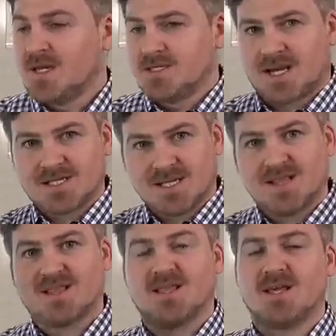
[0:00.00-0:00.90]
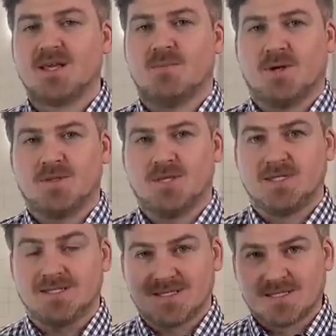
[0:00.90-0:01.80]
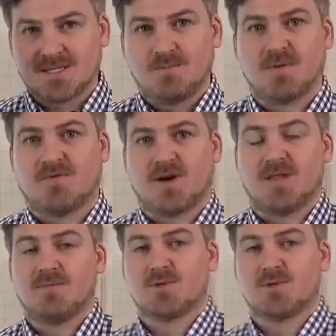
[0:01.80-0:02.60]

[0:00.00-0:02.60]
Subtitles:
to actually think about these and simplify them.